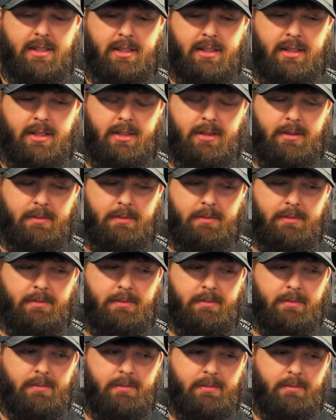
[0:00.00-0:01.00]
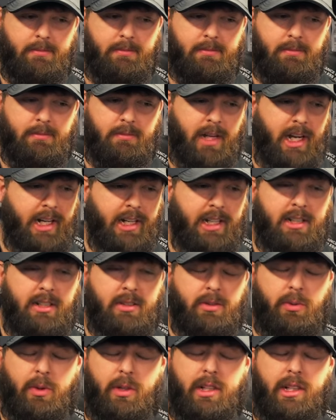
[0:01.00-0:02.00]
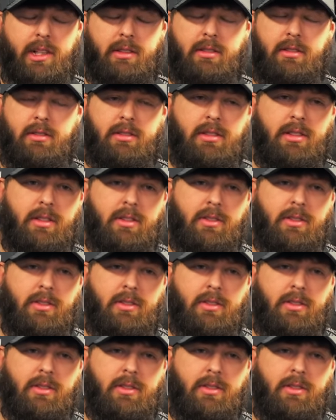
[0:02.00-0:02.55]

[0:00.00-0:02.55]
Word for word: um, headed this way. So.